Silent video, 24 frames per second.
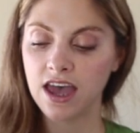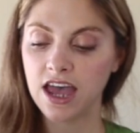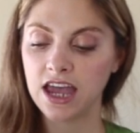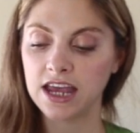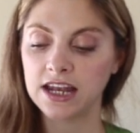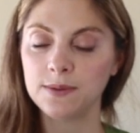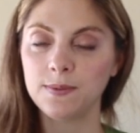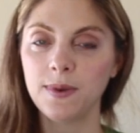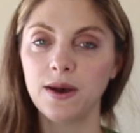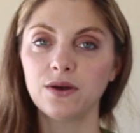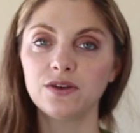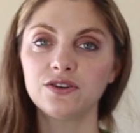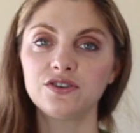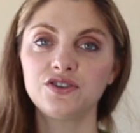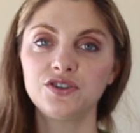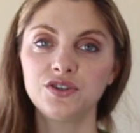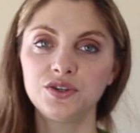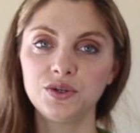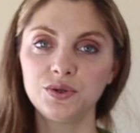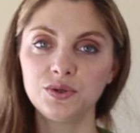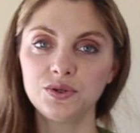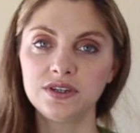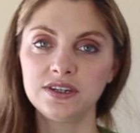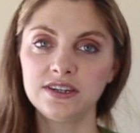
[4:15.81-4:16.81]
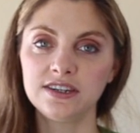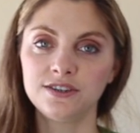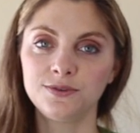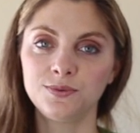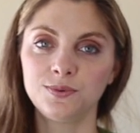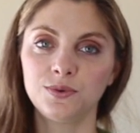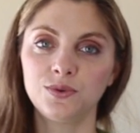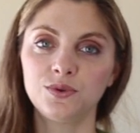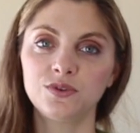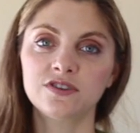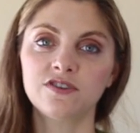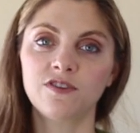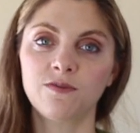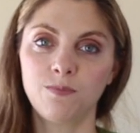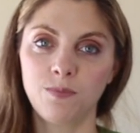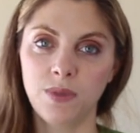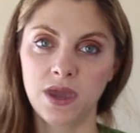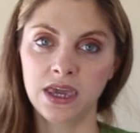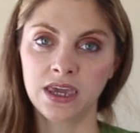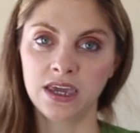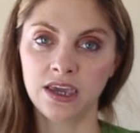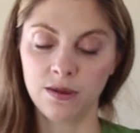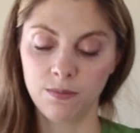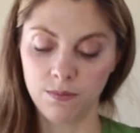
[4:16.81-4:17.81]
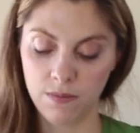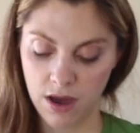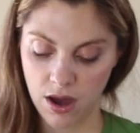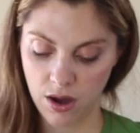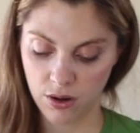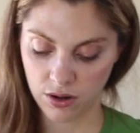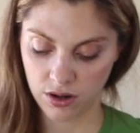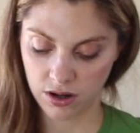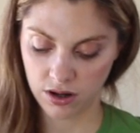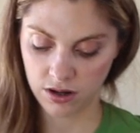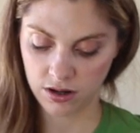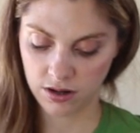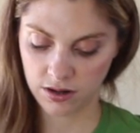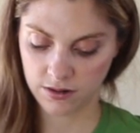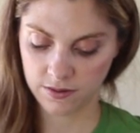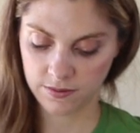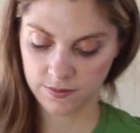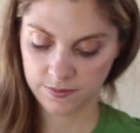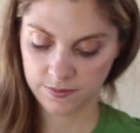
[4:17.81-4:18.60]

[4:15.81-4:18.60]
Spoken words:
and about 2 teaspoons of baking powder.